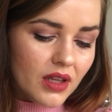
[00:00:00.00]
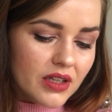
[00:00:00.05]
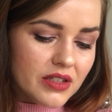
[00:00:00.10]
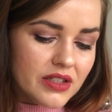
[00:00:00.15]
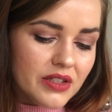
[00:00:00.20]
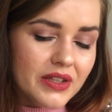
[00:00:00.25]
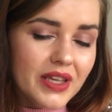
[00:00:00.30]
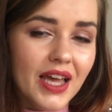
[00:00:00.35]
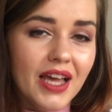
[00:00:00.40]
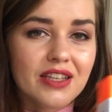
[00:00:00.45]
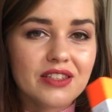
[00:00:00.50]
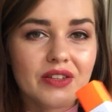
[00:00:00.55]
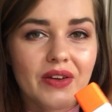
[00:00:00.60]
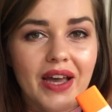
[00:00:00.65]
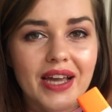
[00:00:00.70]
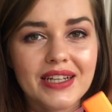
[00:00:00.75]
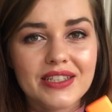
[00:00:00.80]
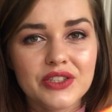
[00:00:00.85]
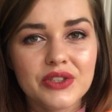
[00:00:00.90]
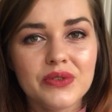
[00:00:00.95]
So yeah, so
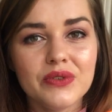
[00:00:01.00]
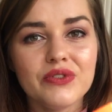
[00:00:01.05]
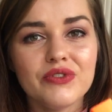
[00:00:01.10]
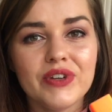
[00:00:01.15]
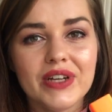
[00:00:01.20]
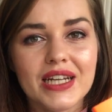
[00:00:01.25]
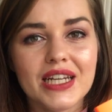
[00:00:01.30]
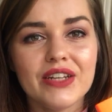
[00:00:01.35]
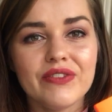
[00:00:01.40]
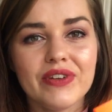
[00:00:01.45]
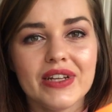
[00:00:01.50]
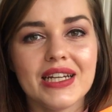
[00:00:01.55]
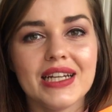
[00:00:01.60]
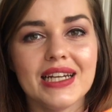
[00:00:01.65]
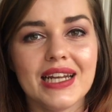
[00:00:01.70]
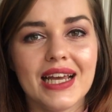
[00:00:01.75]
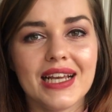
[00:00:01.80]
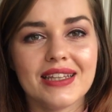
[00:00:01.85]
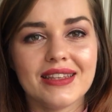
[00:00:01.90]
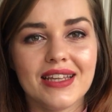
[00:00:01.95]
I do really
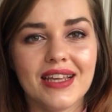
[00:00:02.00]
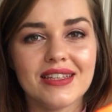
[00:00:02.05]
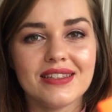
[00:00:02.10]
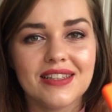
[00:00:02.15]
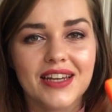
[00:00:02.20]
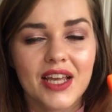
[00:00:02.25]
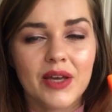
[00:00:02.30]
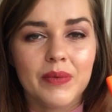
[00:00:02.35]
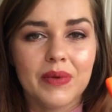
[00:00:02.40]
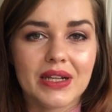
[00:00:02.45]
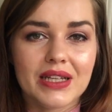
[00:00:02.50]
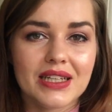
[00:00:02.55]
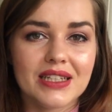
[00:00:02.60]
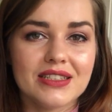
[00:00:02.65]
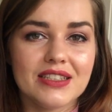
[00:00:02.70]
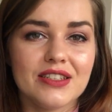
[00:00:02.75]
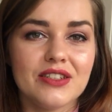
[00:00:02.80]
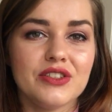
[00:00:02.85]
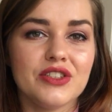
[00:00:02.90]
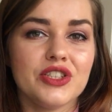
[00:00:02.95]
like this, and I will
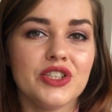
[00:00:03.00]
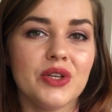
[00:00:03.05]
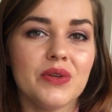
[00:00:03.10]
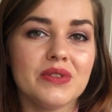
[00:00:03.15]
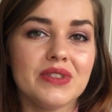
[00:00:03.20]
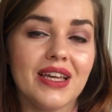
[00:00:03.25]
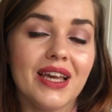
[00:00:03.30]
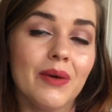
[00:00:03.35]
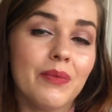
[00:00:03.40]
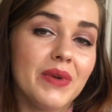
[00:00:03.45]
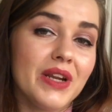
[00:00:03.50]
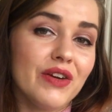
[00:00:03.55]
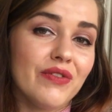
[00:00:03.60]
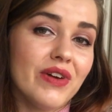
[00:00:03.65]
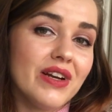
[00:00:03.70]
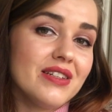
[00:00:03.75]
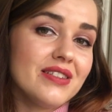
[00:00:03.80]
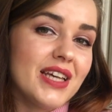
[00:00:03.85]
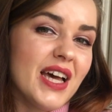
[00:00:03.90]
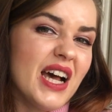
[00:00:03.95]
continue to use it, and when it
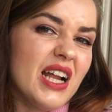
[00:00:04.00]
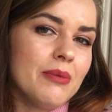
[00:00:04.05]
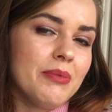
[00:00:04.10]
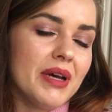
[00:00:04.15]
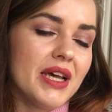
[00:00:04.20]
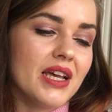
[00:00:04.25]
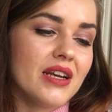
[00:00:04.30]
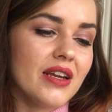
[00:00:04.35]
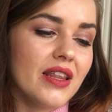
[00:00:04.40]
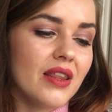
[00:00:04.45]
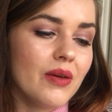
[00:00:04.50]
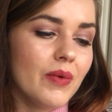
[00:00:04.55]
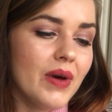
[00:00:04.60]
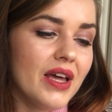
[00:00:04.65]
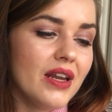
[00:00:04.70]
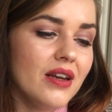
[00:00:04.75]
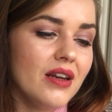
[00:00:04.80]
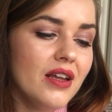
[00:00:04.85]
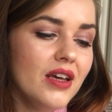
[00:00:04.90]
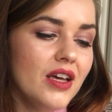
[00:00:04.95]
runs out I'll buy another
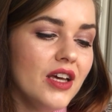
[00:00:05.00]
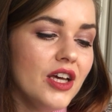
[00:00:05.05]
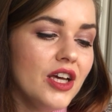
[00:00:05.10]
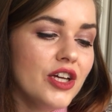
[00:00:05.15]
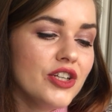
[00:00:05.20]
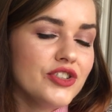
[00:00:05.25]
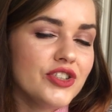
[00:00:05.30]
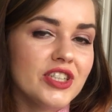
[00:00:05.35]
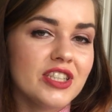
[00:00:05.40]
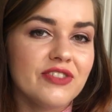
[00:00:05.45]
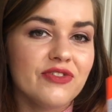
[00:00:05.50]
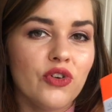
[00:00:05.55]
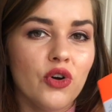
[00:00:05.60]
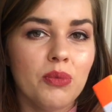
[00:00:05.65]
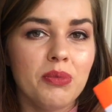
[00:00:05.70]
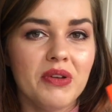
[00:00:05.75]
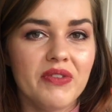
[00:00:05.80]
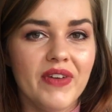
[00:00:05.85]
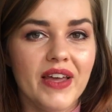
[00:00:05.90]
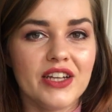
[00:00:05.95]
one, just
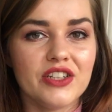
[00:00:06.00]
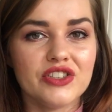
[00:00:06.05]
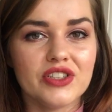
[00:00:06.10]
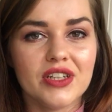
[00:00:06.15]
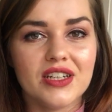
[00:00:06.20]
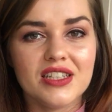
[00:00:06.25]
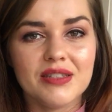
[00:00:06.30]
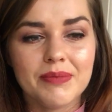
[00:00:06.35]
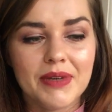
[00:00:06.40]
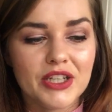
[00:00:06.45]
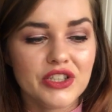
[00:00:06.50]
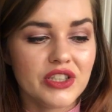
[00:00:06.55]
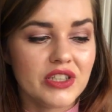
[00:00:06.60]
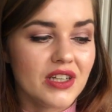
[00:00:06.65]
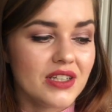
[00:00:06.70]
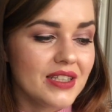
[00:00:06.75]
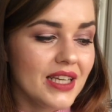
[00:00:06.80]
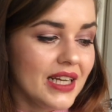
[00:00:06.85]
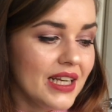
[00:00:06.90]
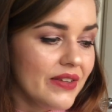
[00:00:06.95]
for prevention, especially
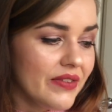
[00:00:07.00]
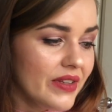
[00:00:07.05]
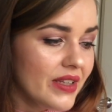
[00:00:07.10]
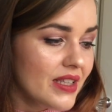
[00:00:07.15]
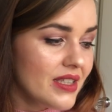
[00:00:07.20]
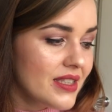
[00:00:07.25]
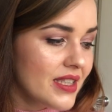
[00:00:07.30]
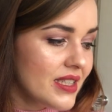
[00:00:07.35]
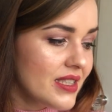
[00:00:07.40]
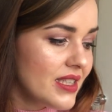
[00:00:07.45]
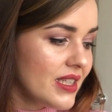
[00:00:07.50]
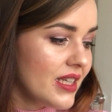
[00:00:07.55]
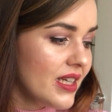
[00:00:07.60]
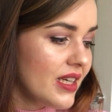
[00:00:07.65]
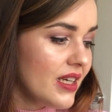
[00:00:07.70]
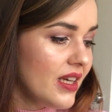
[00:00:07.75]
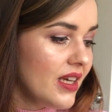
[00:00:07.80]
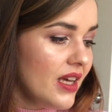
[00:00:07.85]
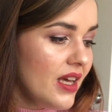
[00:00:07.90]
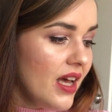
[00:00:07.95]
because I live in the
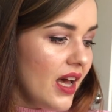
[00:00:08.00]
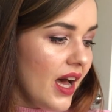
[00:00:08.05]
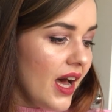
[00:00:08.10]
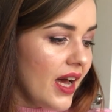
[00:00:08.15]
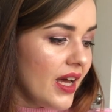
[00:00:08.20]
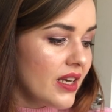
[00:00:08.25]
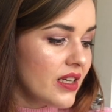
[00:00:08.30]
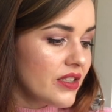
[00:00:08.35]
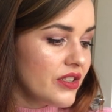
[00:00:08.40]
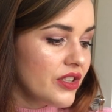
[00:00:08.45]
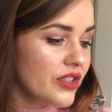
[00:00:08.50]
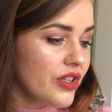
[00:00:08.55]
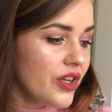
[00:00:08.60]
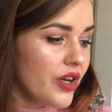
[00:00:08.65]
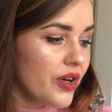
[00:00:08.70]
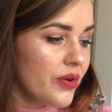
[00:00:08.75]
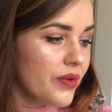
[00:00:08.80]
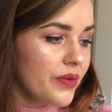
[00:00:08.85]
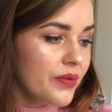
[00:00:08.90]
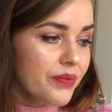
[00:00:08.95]
city, and you
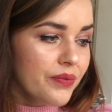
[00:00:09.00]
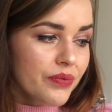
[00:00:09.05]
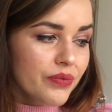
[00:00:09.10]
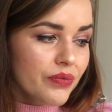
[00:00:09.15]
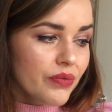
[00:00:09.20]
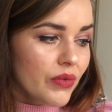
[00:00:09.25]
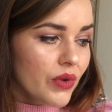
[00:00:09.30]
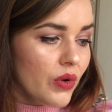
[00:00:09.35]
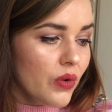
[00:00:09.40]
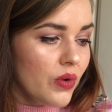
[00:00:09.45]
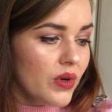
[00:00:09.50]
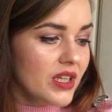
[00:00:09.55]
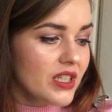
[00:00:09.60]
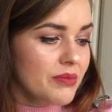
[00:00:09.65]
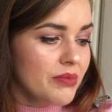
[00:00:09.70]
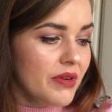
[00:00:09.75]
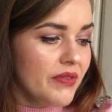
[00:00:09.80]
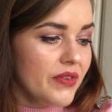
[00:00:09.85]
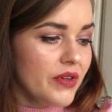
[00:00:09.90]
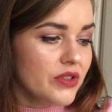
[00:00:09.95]
know, all
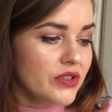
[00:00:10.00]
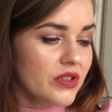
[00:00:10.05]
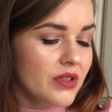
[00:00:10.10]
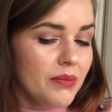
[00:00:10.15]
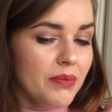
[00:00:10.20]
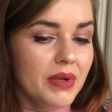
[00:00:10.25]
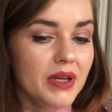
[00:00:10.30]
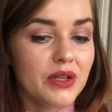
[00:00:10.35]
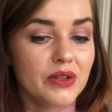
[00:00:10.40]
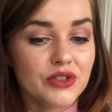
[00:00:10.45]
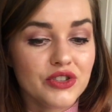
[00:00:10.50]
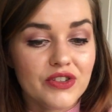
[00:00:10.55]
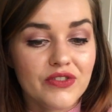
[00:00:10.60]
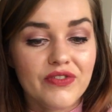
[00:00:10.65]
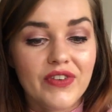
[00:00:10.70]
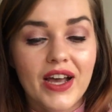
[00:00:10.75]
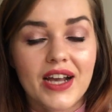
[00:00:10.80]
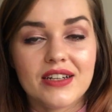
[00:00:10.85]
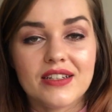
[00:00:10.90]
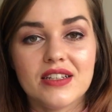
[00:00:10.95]
these pollution
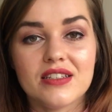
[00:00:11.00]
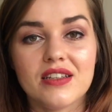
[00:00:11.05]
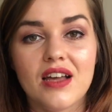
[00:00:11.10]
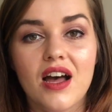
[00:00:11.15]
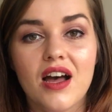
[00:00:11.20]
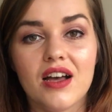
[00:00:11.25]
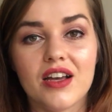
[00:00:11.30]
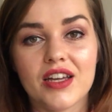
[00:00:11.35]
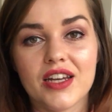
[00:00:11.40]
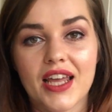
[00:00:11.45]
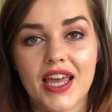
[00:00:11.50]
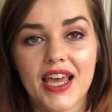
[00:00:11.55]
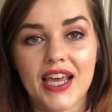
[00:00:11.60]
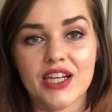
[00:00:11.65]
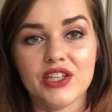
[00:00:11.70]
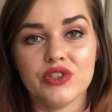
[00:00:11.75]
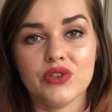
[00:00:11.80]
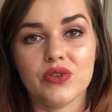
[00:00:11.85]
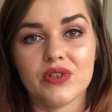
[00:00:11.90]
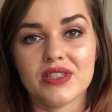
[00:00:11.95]
factors are going to
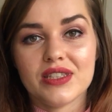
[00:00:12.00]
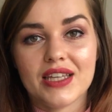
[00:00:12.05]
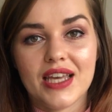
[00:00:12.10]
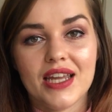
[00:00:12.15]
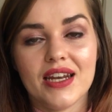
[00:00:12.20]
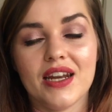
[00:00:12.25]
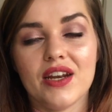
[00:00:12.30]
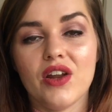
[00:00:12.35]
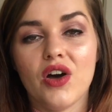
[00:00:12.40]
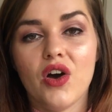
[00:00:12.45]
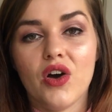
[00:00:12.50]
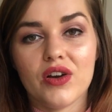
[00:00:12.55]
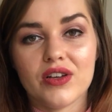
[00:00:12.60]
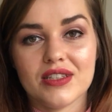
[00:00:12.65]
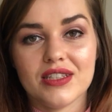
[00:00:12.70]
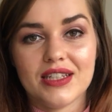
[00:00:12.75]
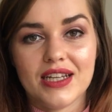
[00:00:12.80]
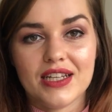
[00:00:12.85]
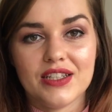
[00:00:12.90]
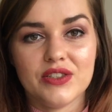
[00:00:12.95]
age your skin and
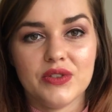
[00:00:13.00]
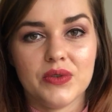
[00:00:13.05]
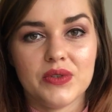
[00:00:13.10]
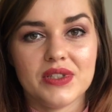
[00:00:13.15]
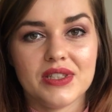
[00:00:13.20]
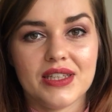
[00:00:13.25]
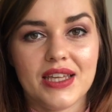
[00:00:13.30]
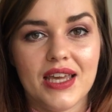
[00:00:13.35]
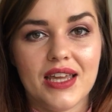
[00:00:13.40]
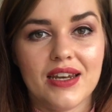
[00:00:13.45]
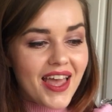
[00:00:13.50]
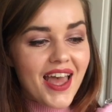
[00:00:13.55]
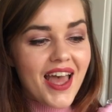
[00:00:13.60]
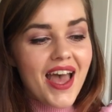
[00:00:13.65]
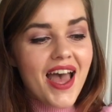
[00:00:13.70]
oxidize your skin.